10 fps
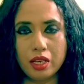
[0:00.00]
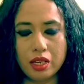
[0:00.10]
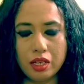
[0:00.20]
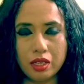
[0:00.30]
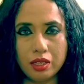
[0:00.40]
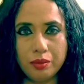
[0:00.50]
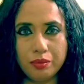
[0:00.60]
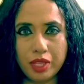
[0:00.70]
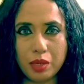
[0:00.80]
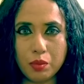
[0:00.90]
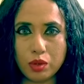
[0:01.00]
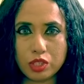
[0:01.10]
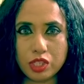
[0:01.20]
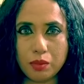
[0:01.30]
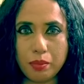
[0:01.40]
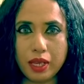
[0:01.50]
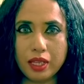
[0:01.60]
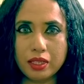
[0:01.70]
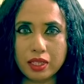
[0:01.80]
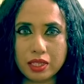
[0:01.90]
emotional
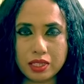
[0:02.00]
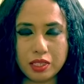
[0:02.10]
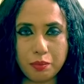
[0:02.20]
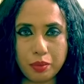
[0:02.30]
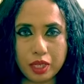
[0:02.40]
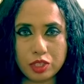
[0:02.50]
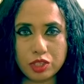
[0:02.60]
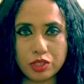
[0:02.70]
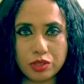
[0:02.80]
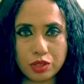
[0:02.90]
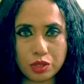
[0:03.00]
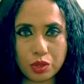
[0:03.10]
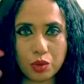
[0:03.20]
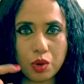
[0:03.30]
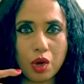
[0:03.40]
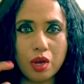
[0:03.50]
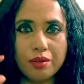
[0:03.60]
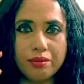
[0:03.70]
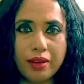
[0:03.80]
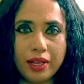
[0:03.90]
pain, these depressions. So
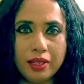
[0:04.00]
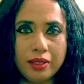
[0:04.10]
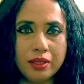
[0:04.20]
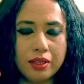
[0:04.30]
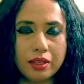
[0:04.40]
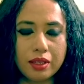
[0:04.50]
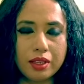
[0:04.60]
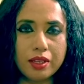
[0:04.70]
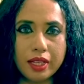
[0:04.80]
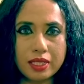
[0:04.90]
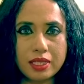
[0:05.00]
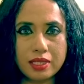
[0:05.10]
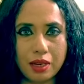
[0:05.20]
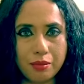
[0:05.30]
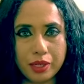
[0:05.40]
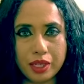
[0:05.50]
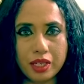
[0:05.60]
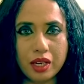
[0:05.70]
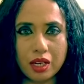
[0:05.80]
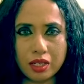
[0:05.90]
when let's say somebody
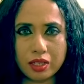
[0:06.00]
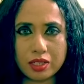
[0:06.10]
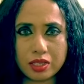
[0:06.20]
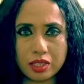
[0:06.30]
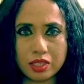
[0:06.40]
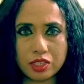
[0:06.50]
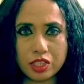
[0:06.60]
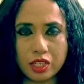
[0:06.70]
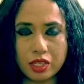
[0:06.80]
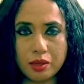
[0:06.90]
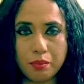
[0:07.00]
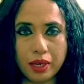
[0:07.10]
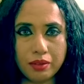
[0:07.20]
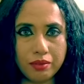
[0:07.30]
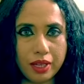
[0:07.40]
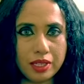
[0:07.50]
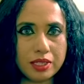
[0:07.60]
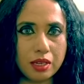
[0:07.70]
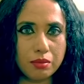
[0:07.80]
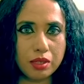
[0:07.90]
hurt us initially, but when
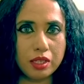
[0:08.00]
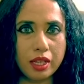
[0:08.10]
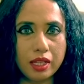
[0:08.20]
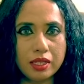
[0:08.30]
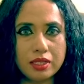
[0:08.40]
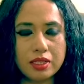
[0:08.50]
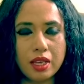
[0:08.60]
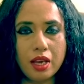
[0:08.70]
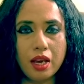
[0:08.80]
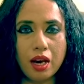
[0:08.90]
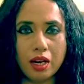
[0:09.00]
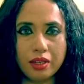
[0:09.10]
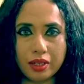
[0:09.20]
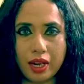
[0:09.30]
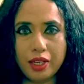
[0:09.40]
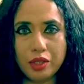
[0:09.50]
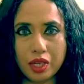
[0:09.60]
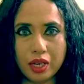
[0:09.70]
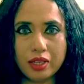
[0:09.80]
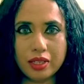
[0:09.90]
someone else try to
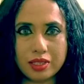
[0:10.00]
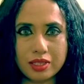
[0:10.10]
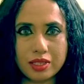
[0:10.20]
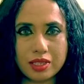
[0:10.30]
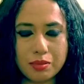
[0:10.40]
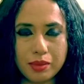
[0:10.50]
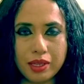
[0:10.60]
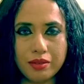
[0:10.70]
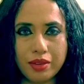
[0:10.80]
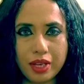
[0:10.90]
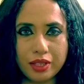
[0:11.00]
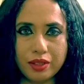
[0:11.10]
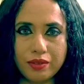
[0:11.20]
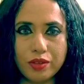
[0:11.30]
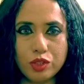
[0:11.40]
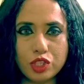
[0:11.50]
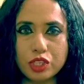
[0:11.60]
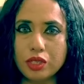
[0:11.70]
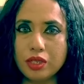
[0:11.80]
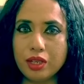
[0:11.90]
hurt us in the similar way in the
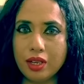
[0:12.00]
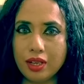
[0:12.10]
future,